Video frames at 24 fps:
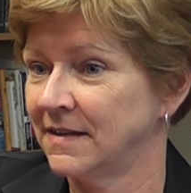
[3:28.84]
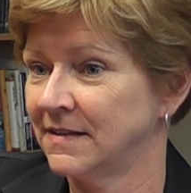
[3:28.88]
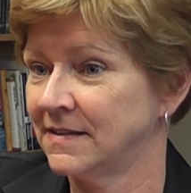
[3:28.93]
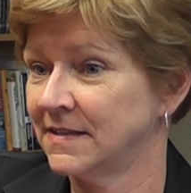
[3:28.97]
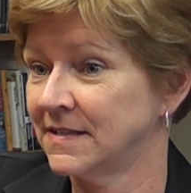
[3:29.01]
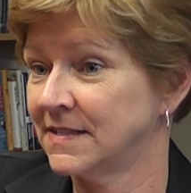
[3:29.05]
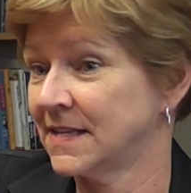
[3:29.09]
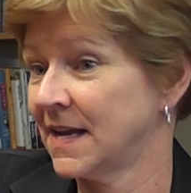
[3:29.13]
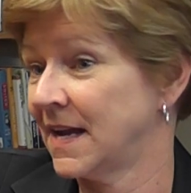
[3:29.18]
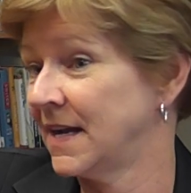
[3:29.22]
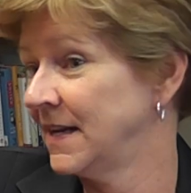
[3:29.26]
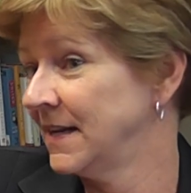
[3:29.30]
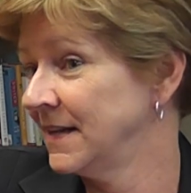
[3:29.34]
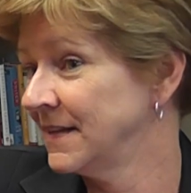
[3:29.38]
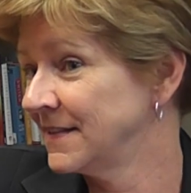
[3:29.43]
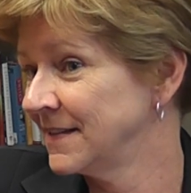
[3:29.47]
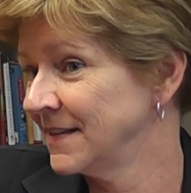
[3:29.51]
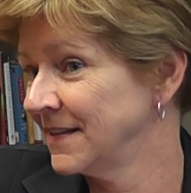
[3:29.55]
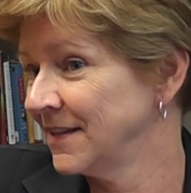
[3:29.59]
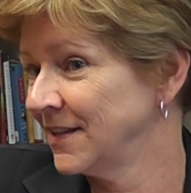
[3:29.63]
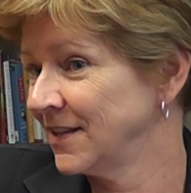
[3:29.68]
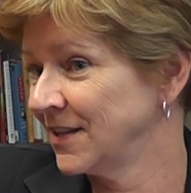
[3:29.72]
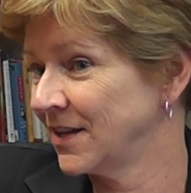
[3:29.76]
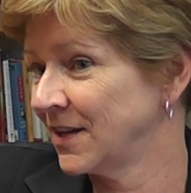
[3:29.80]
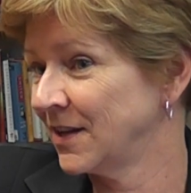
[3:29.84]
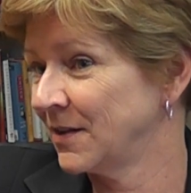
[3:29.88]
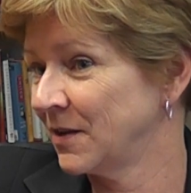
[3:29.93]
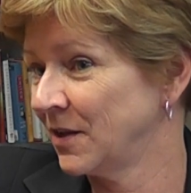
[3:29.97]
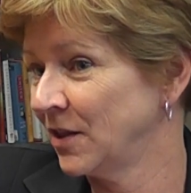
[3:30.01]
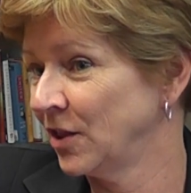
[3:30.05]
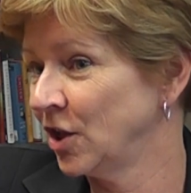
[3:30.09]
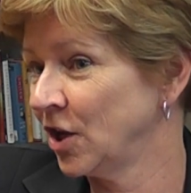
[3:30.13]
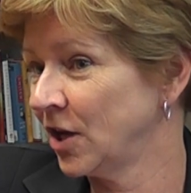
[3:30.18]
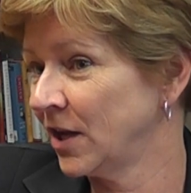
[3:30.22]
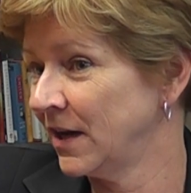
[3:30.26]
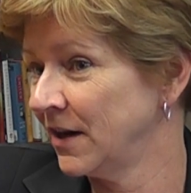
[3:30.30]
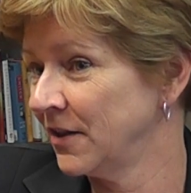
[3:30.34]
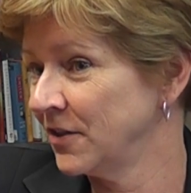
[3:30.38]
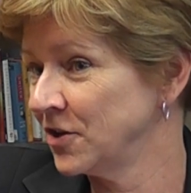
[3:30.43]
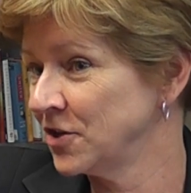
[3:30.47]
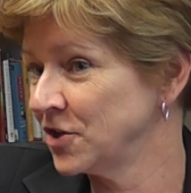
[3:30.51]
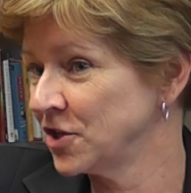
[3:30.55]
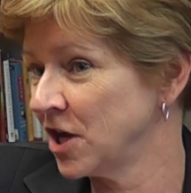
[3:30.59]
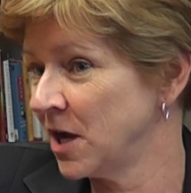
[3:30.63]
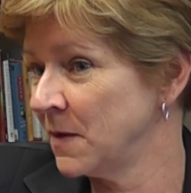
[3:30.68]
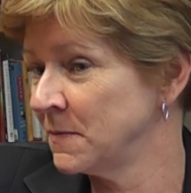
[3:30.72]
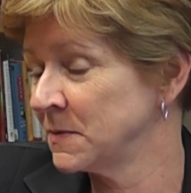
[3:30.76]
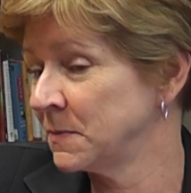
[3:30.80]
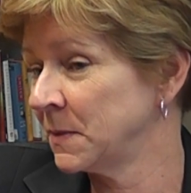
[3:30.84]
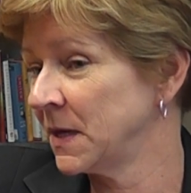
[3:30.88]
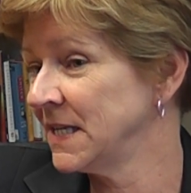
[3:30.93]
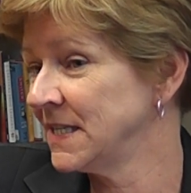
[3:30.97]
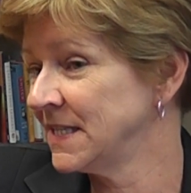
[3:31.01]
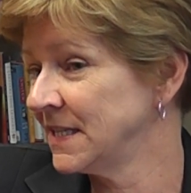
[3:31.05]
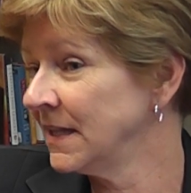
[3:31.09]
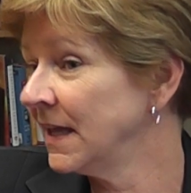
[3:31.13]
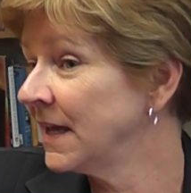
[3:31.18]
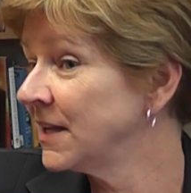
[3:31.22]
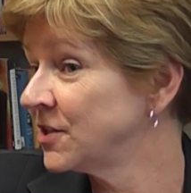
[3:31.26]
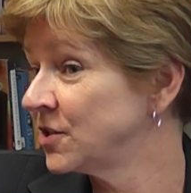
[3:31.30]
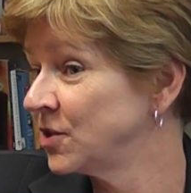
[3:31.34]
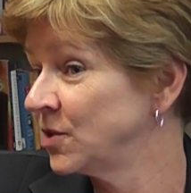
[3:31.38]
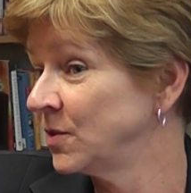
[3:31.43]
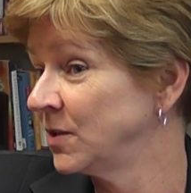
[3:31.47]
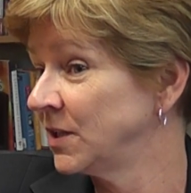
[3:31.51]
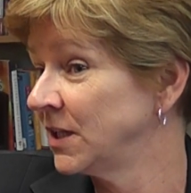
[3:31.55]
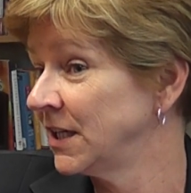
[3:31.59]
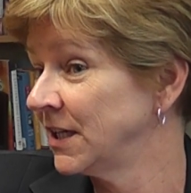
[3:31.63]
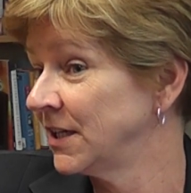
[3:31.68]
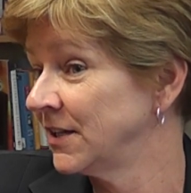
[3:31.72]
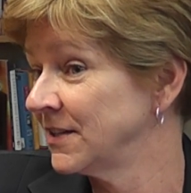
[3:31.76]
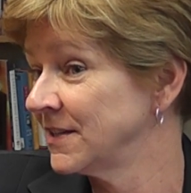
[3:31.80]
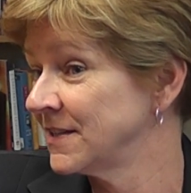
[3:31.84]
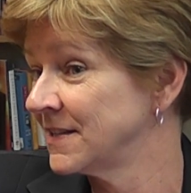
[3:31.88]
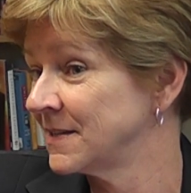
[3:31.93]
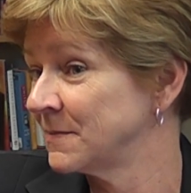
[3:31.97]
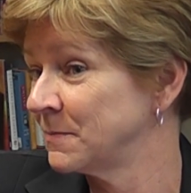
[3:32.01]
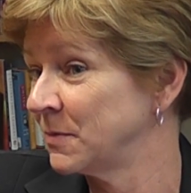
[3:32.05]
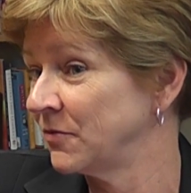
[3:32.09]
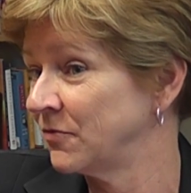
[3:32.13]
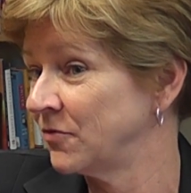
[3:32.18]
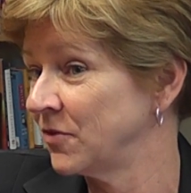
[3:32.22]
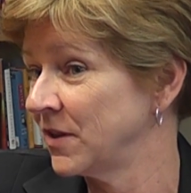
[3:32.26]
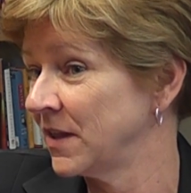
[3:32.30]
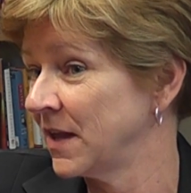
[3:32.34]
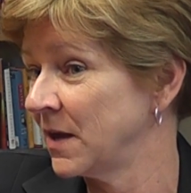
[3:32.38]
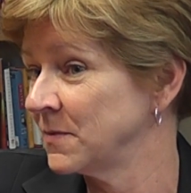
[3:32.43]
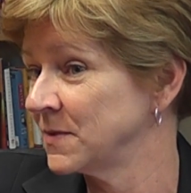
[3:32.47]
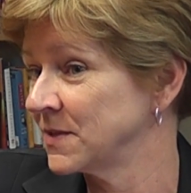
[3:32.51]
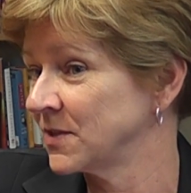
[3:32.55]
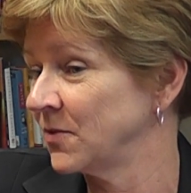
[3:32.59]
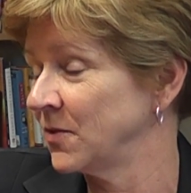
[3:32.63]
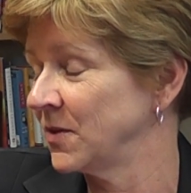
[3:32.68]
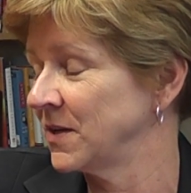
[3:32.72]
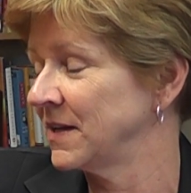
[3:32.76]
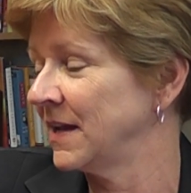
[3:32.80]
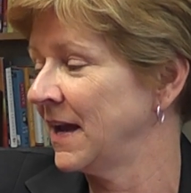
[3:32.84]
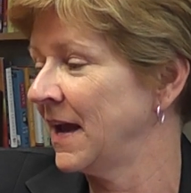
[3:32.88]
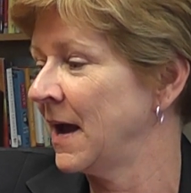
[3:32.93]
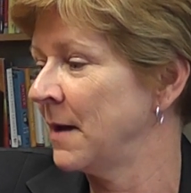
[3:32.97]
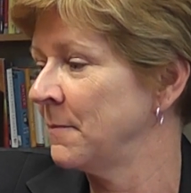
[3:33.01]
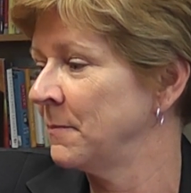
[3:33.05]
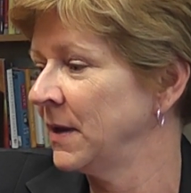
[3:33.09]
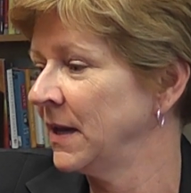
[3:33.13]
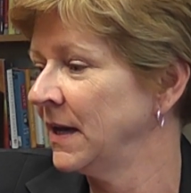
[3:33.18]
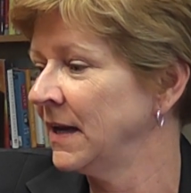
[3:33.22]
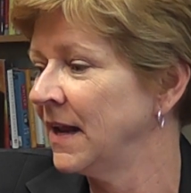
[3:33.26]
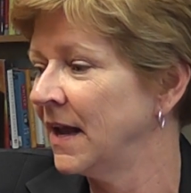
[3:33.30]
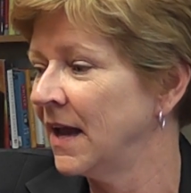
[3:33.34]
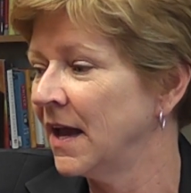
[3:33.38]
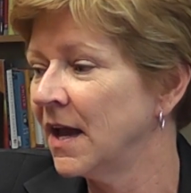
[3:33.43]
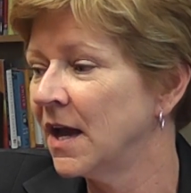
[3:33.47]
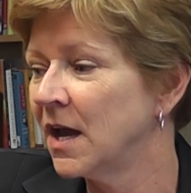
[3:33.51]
decided to look at other jobs. But I still had 2 years before that was going to happen.